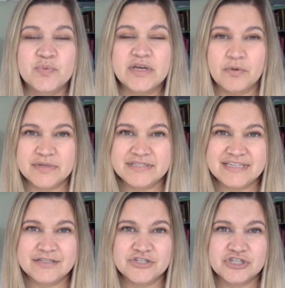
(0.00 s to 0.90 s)
we always
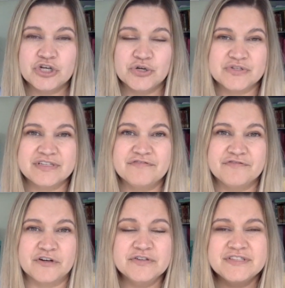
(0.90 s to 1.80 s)
teach cursive
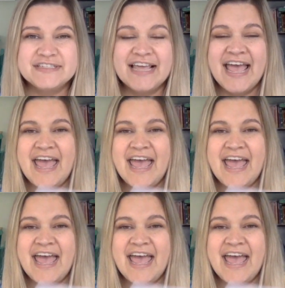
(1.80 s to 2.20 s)
first,